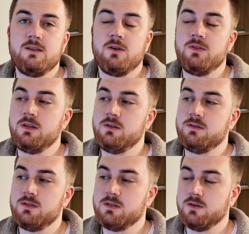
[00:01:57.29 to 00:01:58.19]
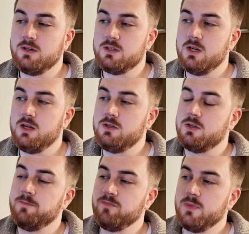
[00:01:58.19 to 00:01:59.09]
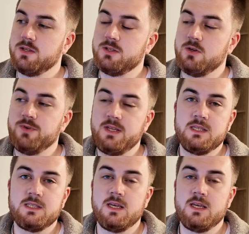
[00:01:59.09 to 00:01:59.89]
on the London Stock Exchange. So read this